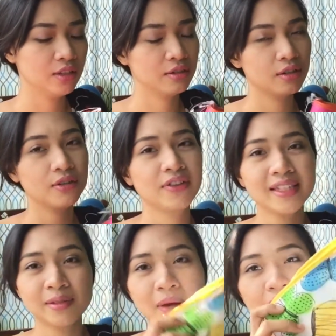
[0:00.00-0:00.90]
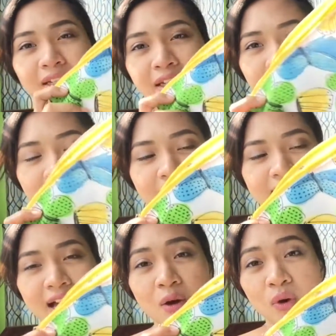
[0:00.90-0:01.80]
So this bag has
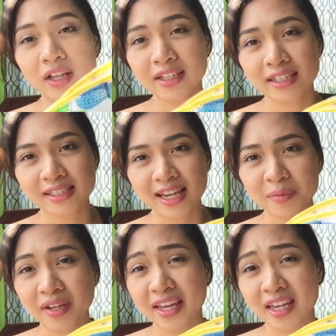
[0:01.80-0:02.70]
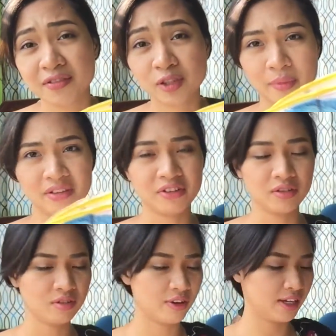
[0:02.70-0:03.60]
a wallet inside, but I gave it to my
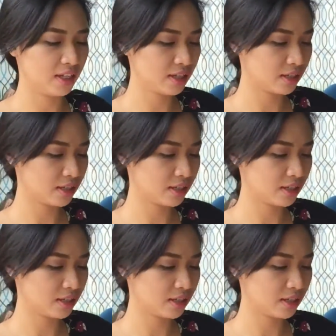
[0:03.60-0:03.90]
friend already.